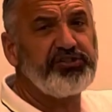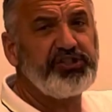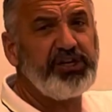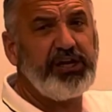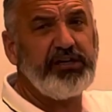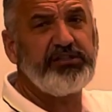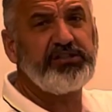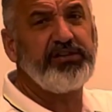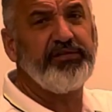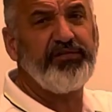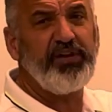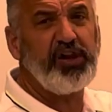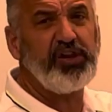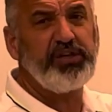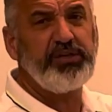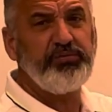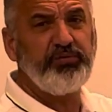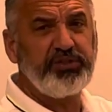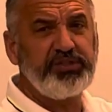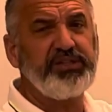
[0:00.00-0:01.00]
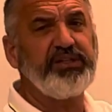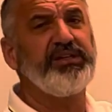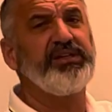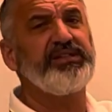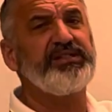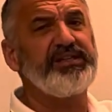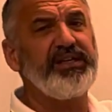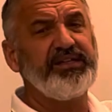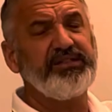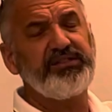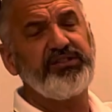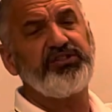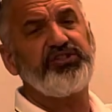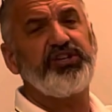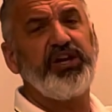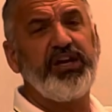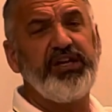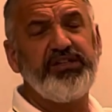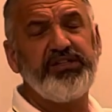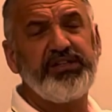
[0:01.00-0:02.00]
change the volume, which in a sense is
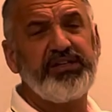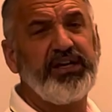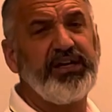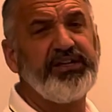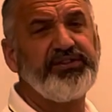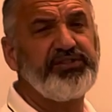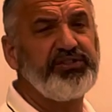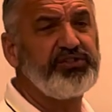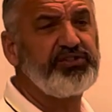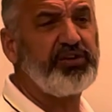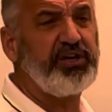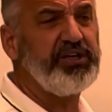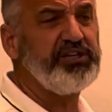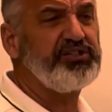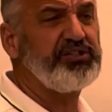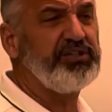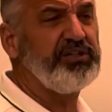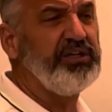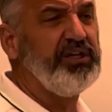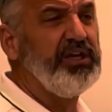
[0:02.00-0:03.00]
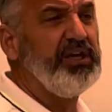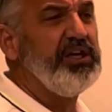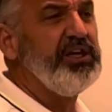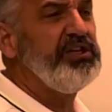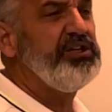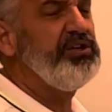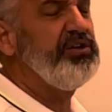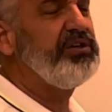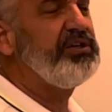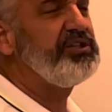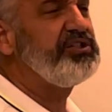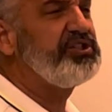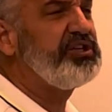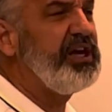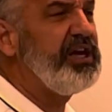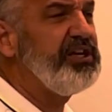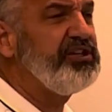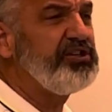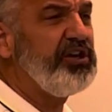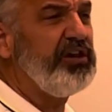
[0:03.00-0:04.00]
changing concentration. You can
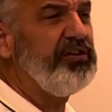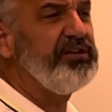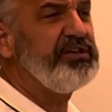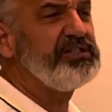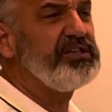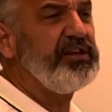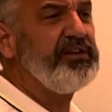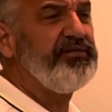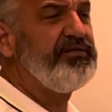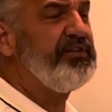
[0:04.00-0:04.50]
change all these other